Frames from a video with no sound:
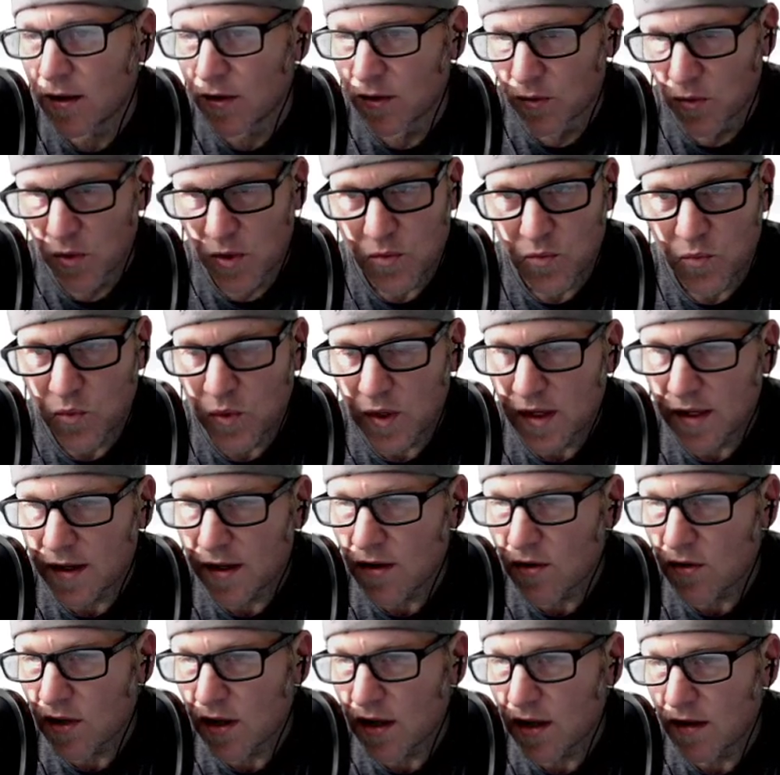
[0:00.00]
We really
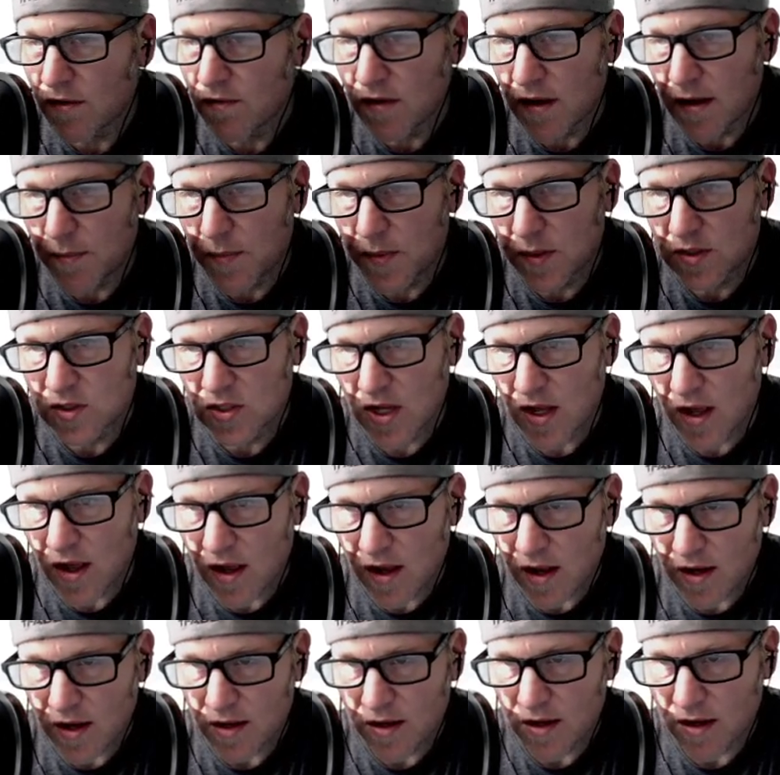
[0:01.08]
don't give up a
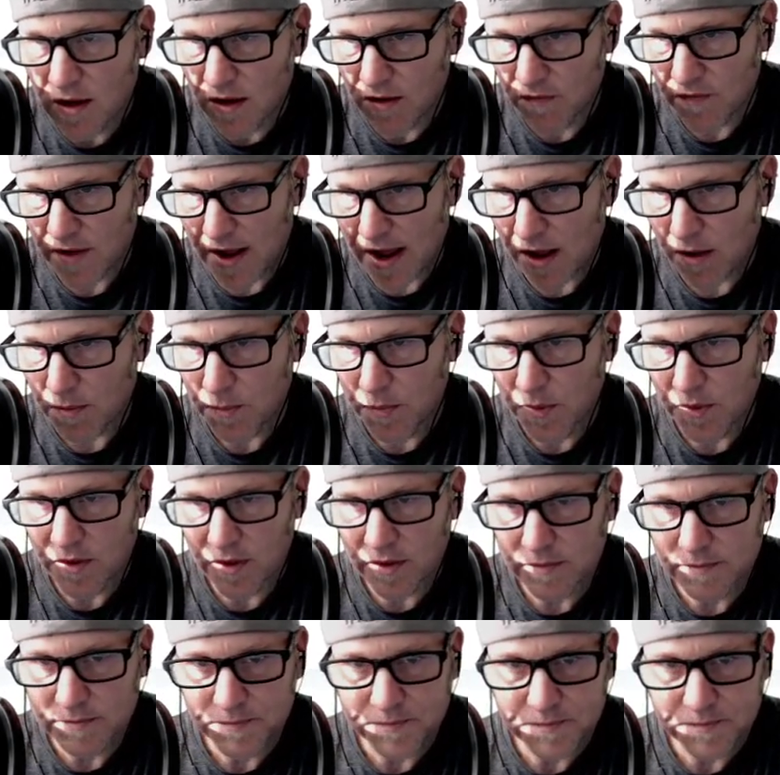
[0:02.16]
ton of output